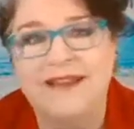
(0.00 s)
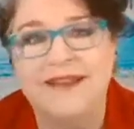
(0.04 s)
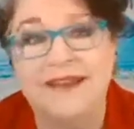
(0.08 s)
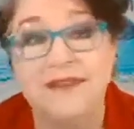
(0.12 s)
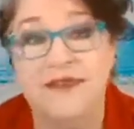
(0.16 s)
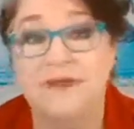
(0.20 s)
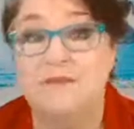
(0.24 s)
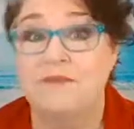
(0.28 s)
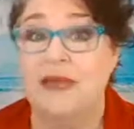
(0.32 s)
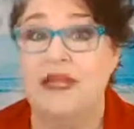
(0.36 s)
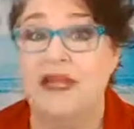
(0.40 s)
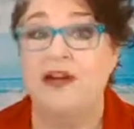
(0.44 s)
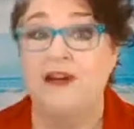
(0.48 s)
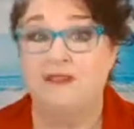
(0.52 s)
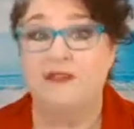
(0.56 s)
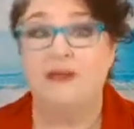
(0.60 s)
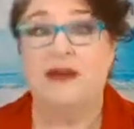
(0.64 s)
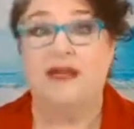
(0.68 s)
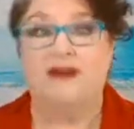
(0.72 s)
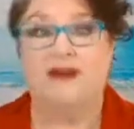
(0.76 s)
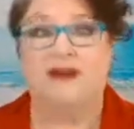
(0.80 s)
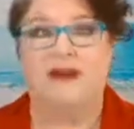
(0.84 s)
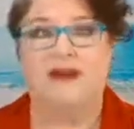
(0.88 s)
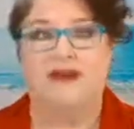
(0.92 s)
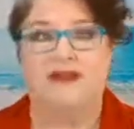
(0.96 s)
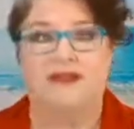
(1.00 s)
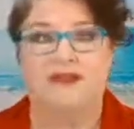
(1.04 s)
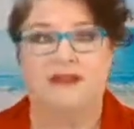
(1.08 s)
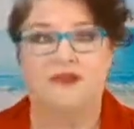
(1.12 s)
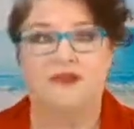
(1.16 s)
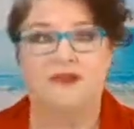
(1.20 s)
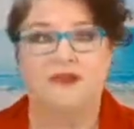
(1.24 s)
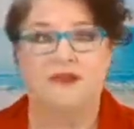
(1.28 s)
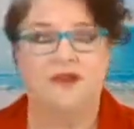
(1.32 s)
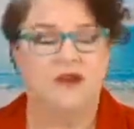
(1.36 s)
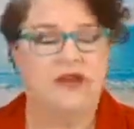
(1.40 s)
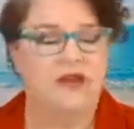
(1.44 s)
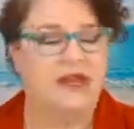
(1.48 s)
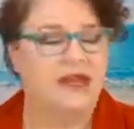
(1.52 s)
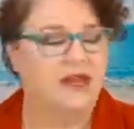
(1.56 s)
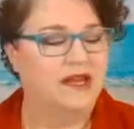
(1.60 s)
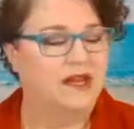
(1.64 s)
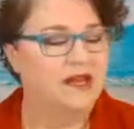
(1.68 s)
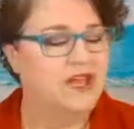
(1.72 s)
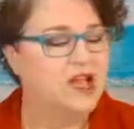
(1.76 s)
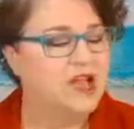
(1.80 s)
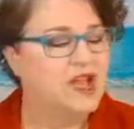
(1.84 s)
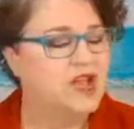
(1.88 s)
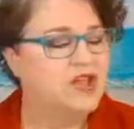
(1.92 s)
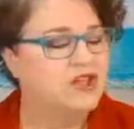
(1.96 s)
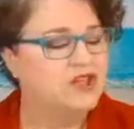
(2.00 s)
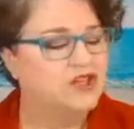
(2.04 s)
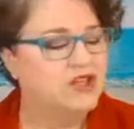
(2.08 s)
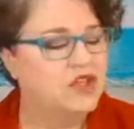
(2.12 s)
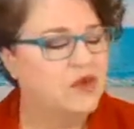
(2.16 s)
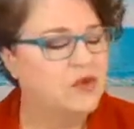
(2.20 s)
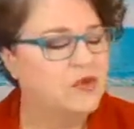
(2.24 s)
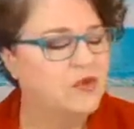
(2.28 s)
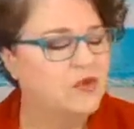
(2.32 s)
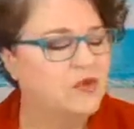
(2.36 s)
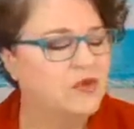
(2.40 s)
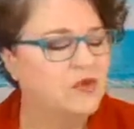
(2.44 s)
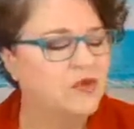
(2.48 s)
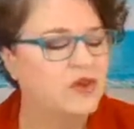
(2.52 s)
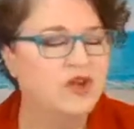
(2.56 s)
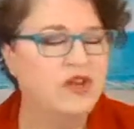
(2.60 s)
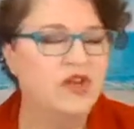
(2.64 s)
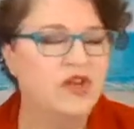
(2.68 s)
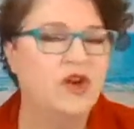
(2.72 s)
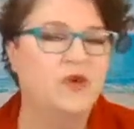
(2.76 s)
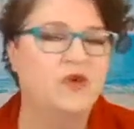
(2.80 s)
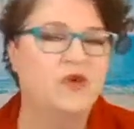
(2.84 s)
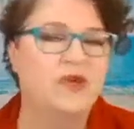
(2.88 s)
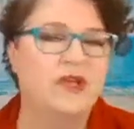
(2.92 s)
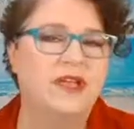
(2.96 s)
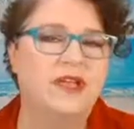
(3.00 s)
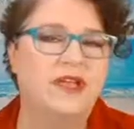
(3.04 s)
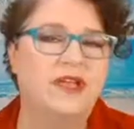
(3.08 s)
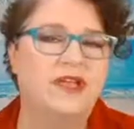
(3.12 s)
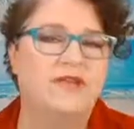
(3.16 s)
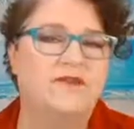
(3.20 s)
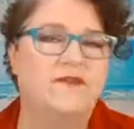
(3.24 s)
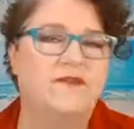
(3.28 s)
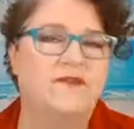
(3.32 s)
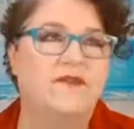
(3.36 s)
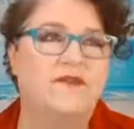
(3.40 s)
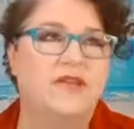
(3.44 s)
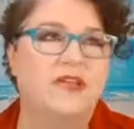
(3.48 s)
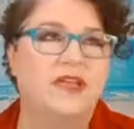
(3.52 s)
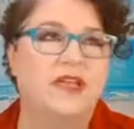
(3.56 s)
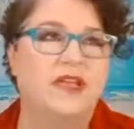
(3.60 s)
Pay off my car, that would be great. So, if